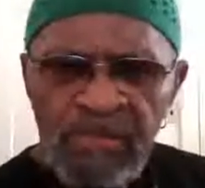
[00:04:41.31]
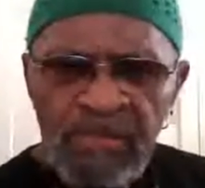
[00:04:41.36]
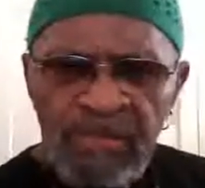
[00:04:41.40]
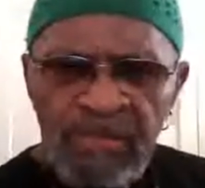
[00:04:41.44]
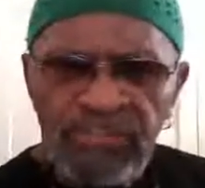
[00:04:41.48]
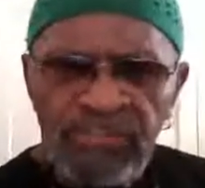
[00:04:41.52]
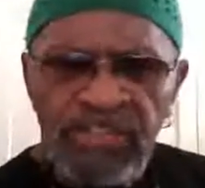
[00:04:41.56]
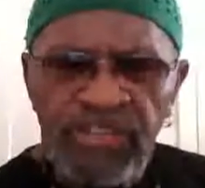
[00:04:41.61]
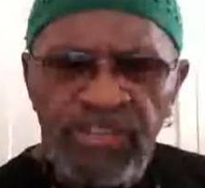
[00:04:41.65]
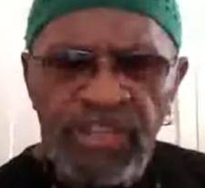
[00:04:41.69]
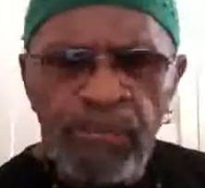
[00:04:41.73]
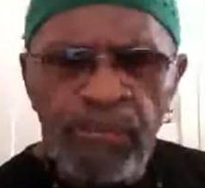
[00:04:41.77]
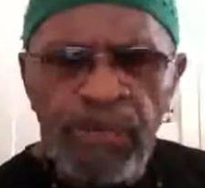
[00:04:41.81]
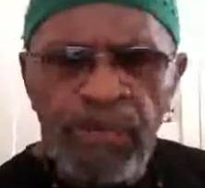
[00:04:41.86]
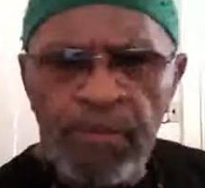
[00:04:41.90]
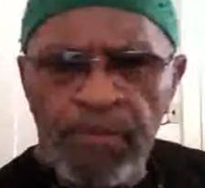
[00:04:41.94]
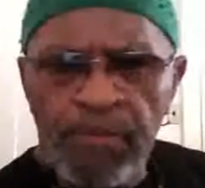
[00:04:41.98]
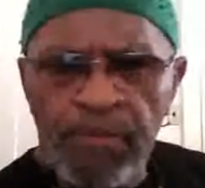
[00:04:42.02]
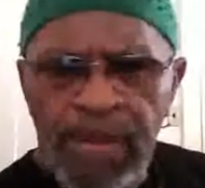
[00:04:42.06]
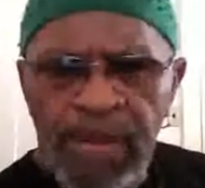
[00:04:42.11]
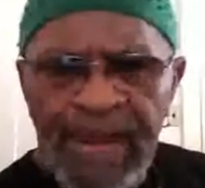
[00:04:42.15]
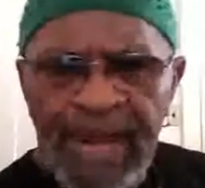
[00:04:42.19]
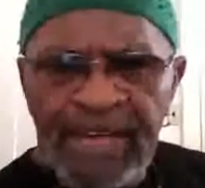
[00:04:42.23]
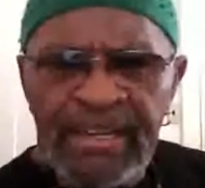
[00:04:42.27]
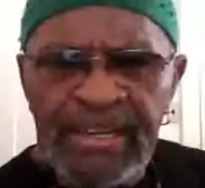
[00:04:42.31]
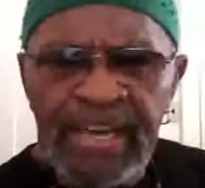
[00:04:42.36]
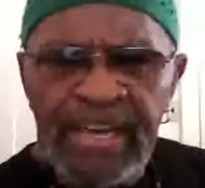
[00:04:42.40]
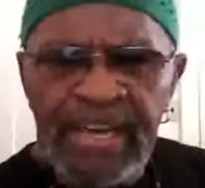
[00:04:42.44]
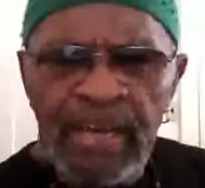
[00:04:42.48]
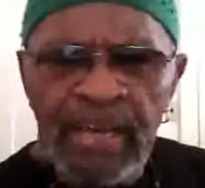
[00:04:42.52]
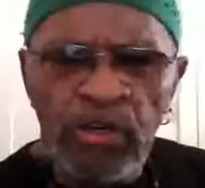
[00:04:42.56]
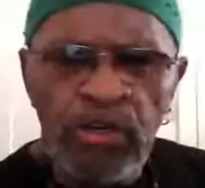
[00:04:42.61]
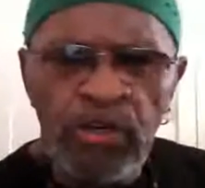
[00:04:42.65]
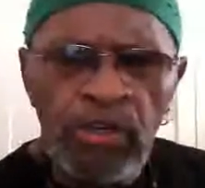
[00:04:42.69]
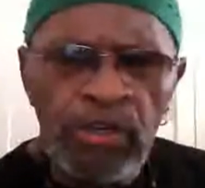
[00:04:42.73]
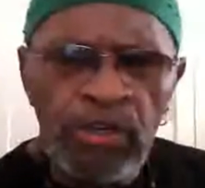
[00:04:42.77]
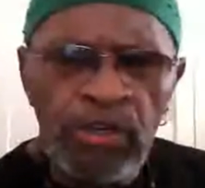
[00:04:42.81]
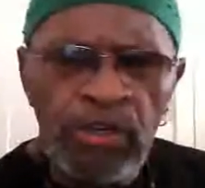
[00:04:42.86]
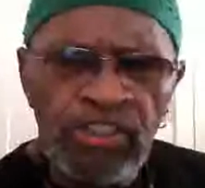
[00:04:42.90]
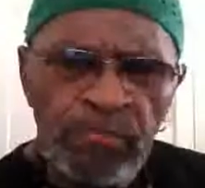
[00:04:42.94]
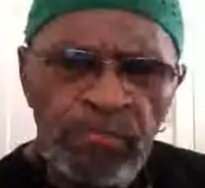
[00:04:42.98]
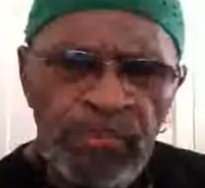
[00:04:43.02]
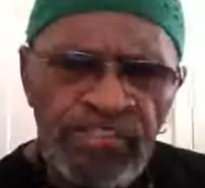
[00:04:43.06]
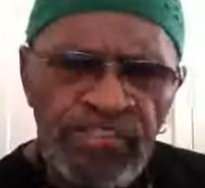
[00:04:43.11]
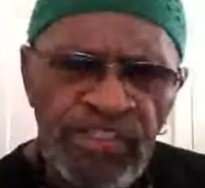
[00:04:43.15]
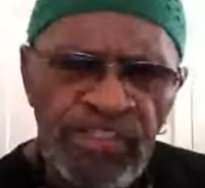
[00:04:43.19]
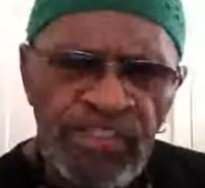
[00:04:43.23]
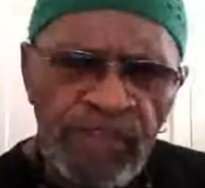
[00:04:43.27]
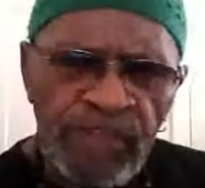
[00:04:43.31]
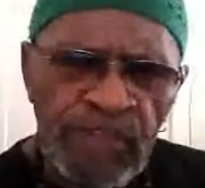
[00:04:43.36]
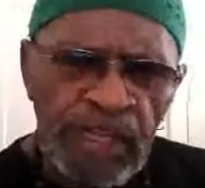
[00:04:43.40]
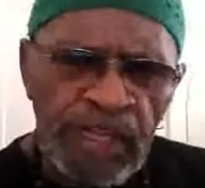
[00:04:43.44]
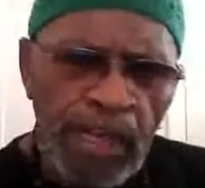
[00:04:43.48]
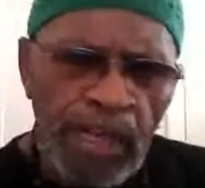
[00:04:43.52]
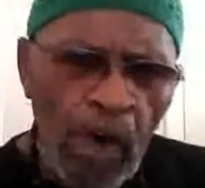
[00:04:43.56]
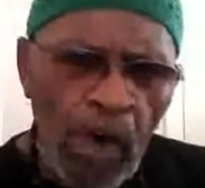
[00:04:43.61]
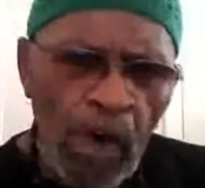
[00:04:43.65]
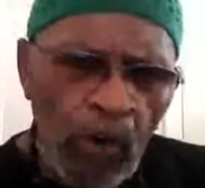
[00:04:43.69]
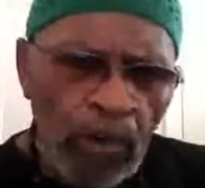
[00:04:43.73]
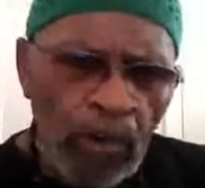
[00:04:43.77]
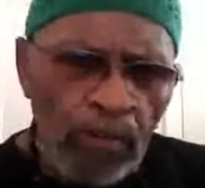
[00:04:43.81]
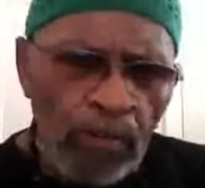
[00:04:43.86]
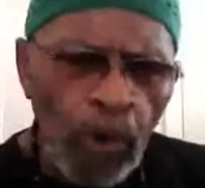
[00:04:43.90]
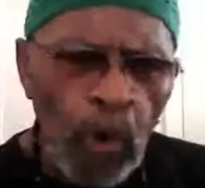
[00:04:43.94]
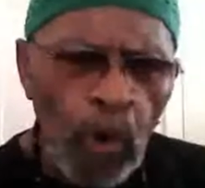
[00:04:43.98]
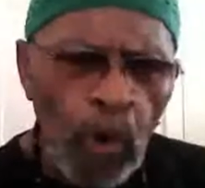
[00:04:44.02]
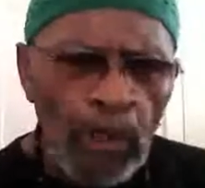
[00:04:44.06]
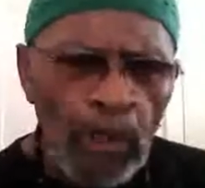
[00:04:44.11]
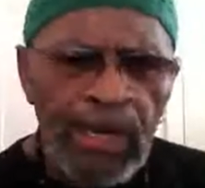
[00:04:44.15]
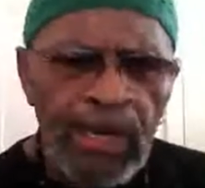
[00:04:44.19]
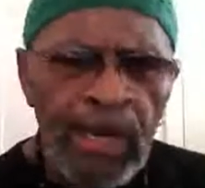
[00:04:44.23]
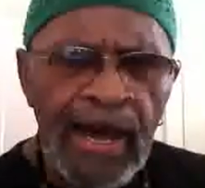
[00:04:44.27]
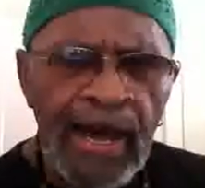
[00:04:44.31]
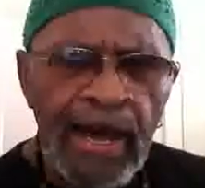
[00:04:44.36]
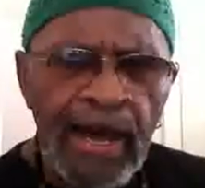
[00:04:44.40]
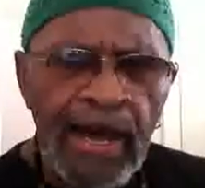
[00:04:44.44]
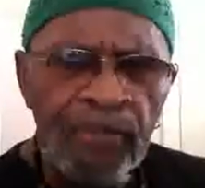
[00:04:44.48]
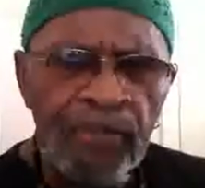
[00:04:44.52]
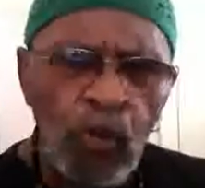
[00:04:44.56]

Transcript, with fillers: Set up in black neighborhoods, specifically on the borderline,